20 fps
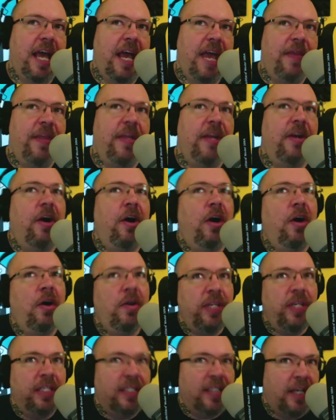and then all
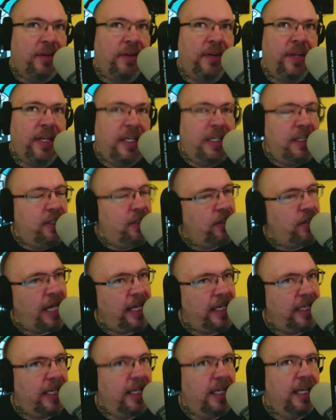these other things. And you're
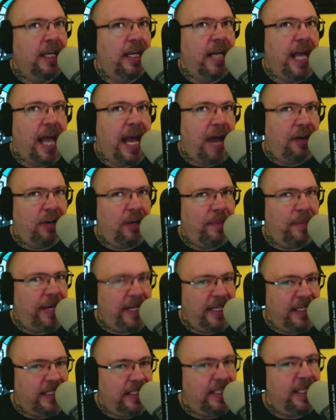like, how come I
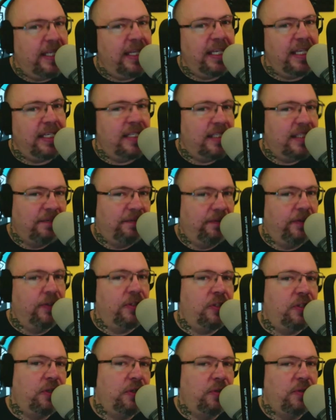didn't get this the
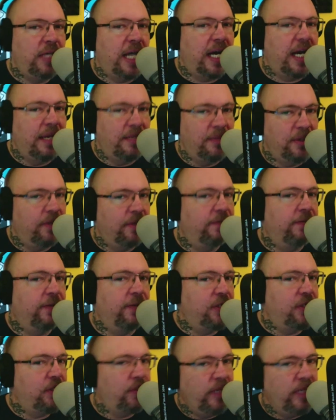first two times or the
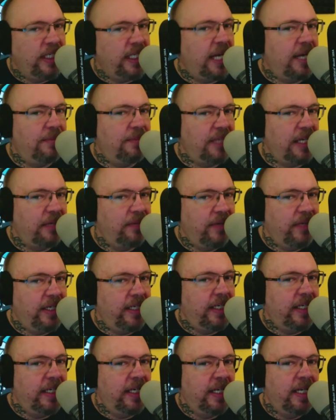first three times I
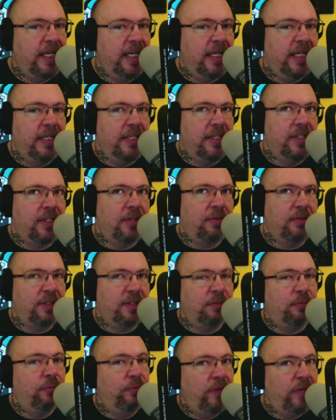read it? So
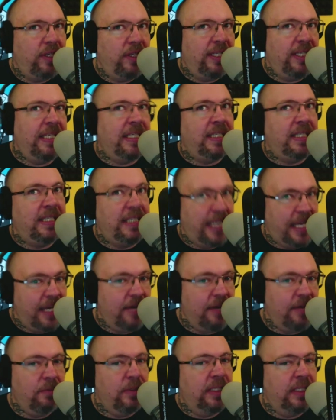to really
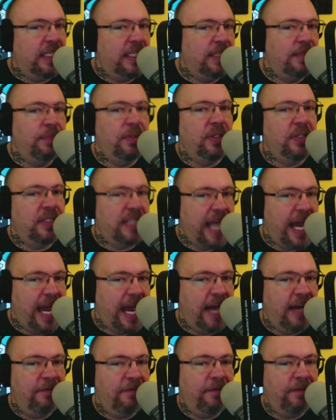get what these books
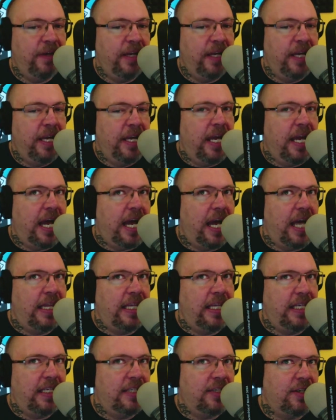have, I
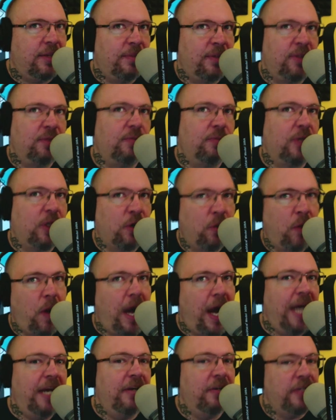think it's almost
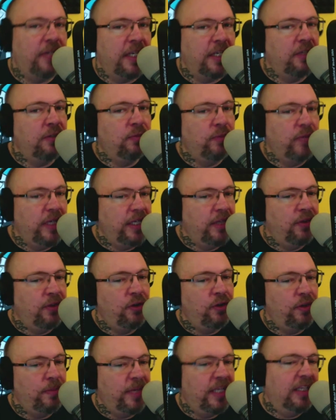required that you read
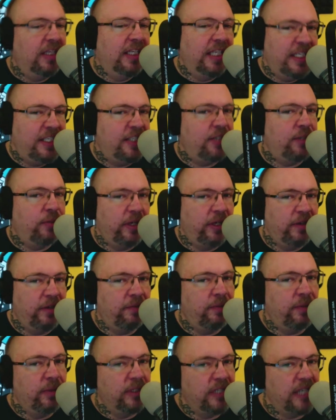through them at least three or
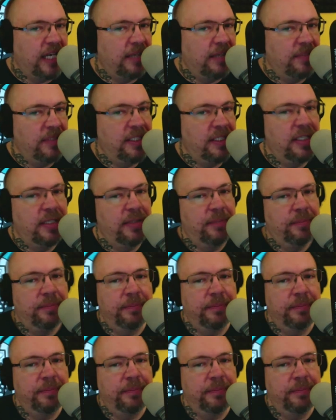four times.